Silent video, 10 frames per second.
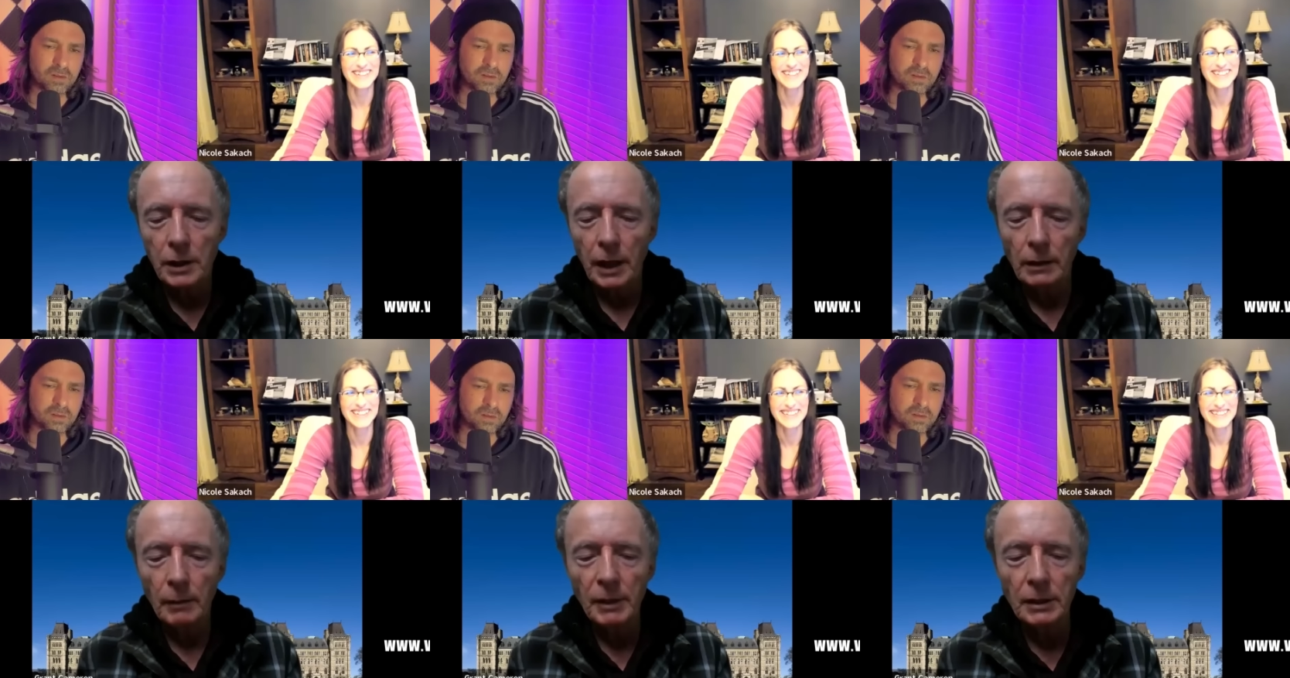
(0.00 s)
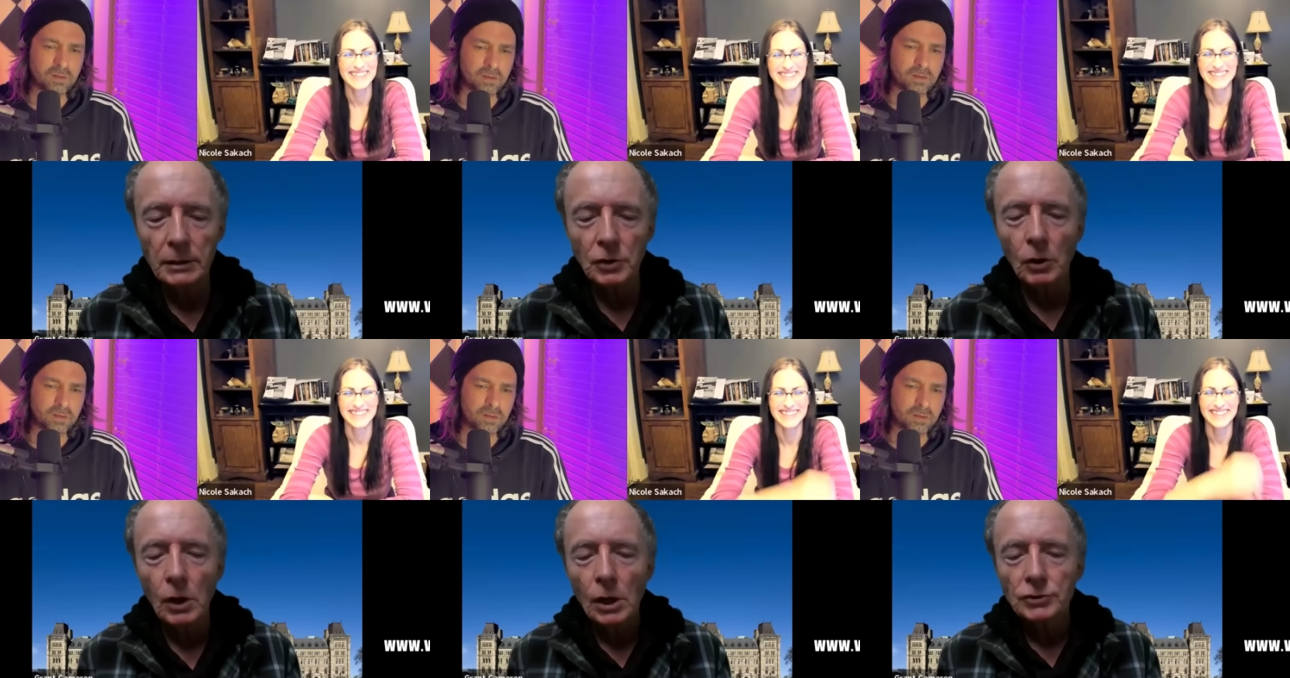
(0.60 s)
Speaker 1: can. I mean,
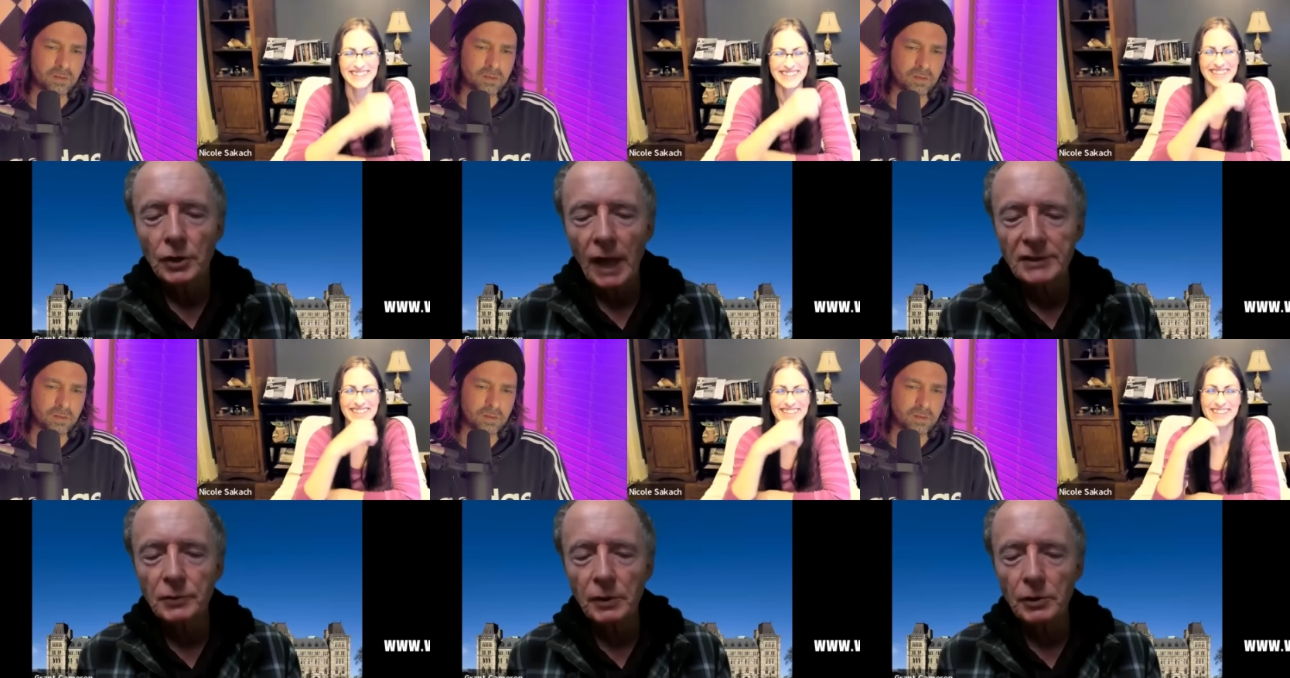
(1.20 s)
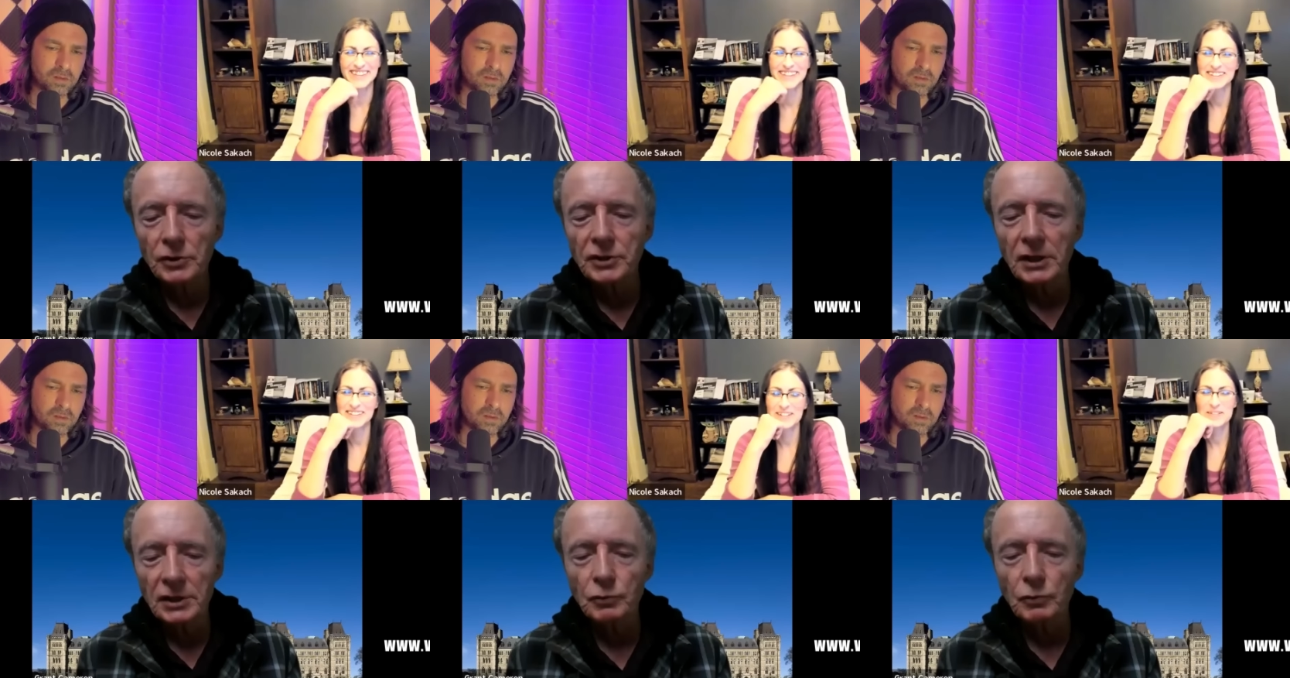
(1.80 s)
so so that's where they were
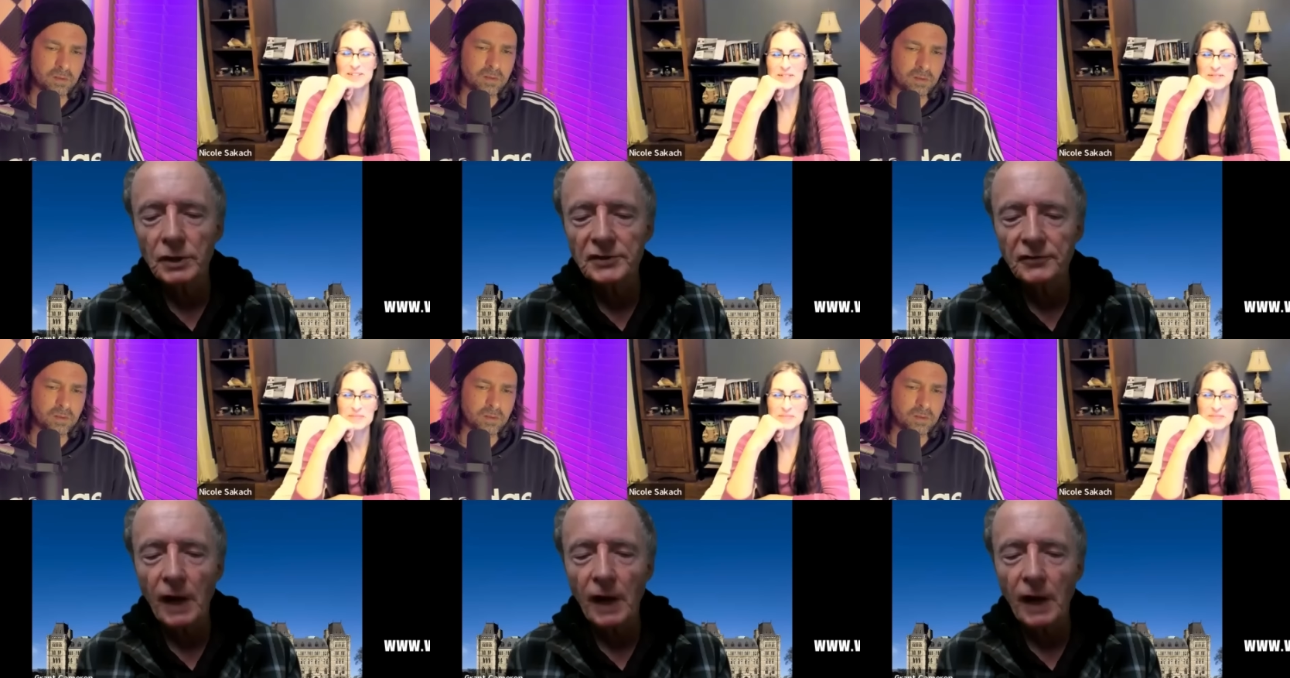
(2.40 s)
using this this